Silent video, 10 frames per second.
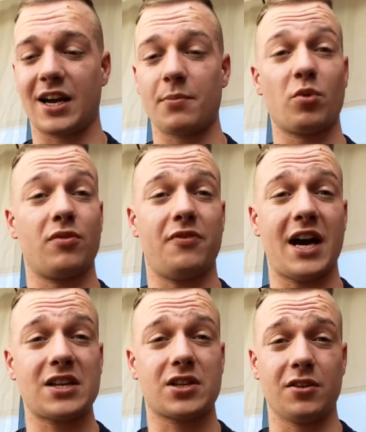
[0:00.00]
got more
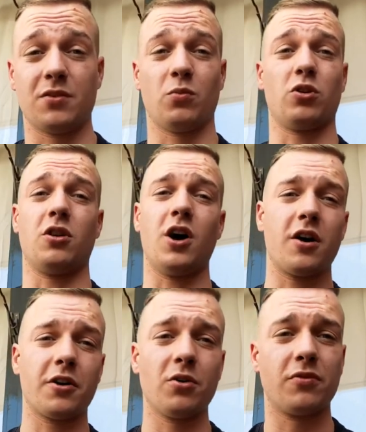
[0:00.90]
vascular, more
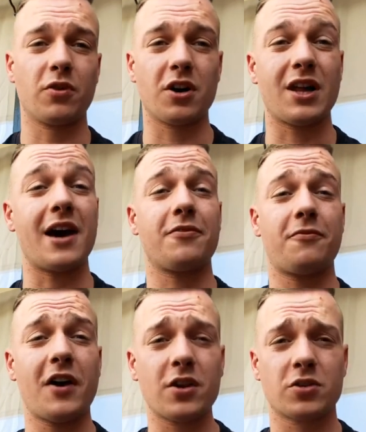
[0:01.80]
hard overall. I
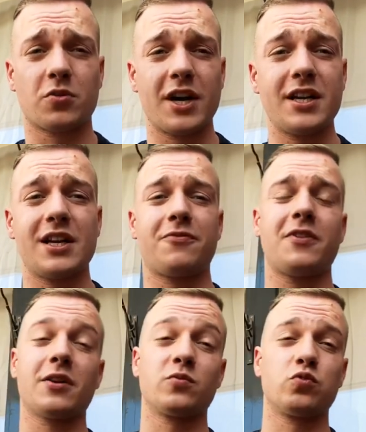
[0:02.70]
felt great. It
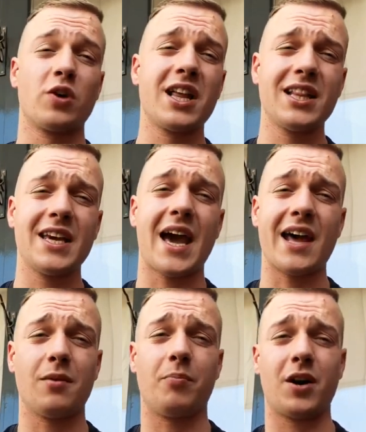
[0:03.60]
felt really
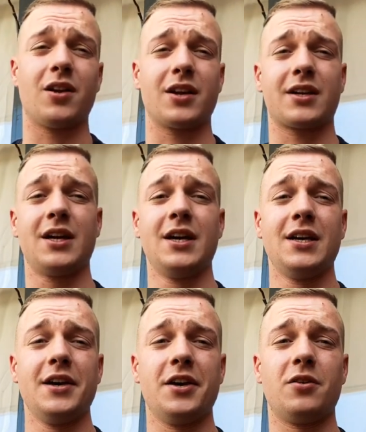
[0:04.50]
anabolic.
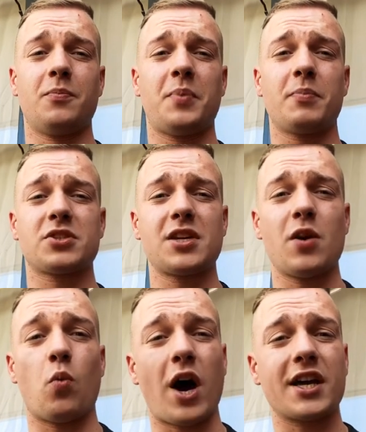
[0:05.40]
You know, people say
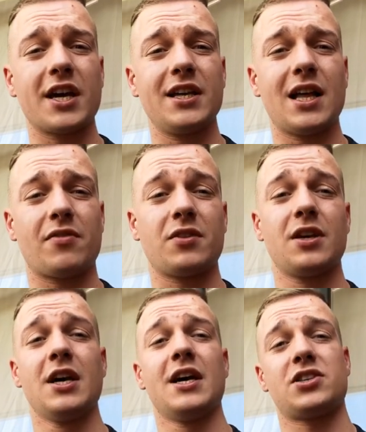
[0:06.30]

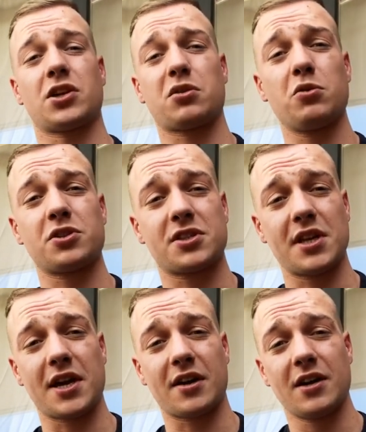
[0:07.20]
YK11 is the closest
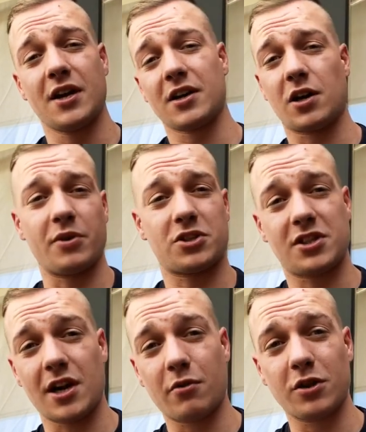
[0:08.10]
thing coming to
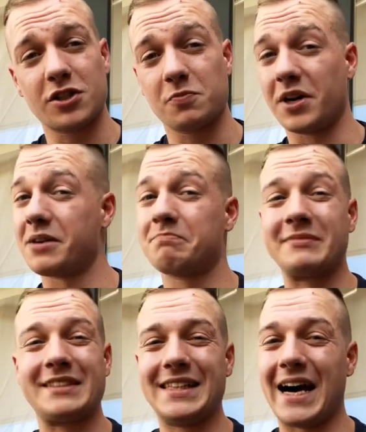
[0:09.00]
steroids, but
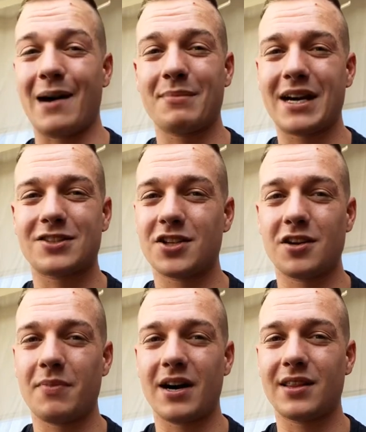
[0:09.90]
I'm not
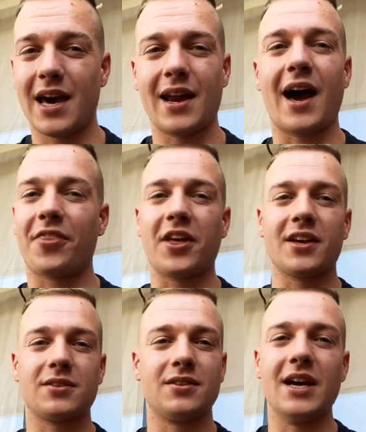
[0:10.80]
sure about that. I
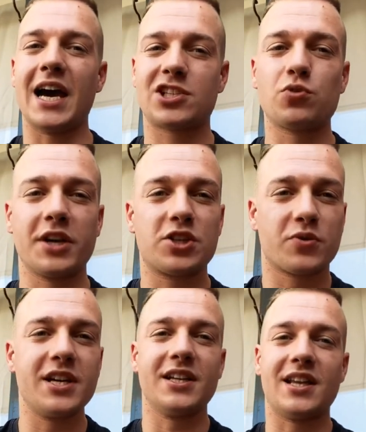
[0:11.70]
think
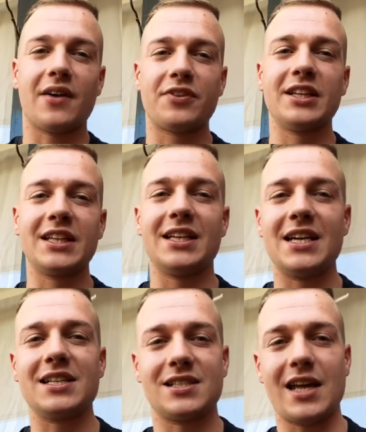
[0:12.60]
S23
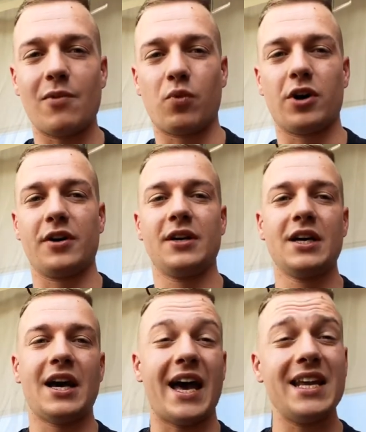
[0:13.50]
definitely is that one.
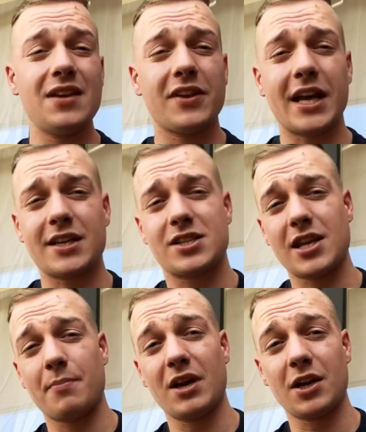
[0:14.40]
And even at the
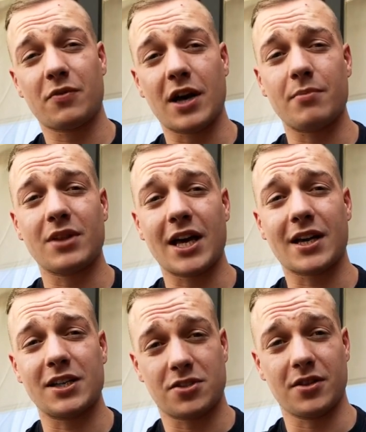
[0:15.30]
10 milligram,
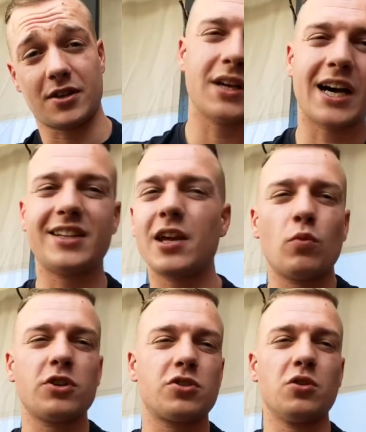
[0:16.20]
like I took, I didn't
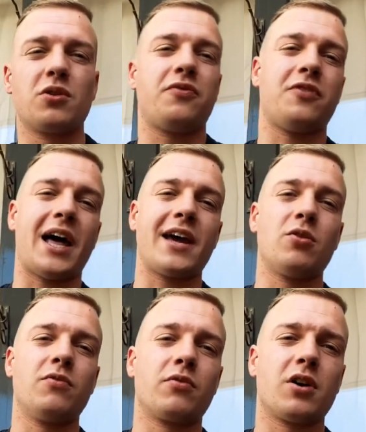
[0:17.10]
want to look flat
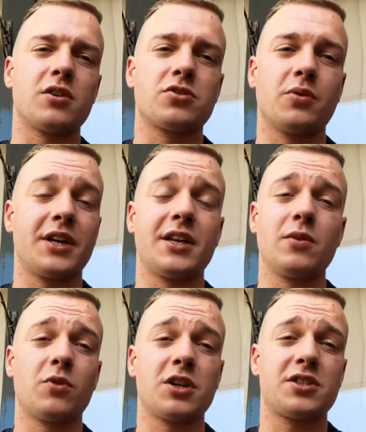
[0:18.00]
overall, so I
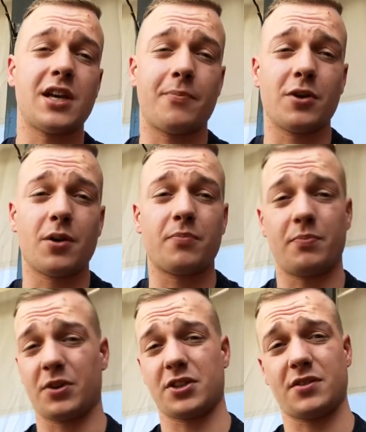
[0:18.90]
didn't want to step it up
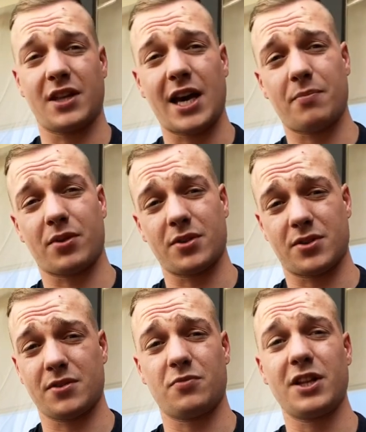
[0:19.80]
because of that,
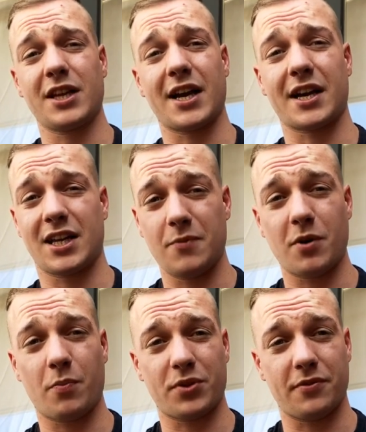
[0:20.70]
because you really got to keep
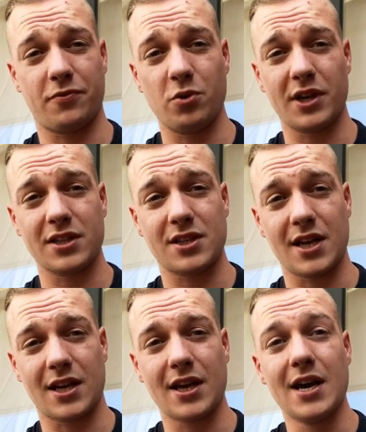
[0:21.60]
up with the food intake.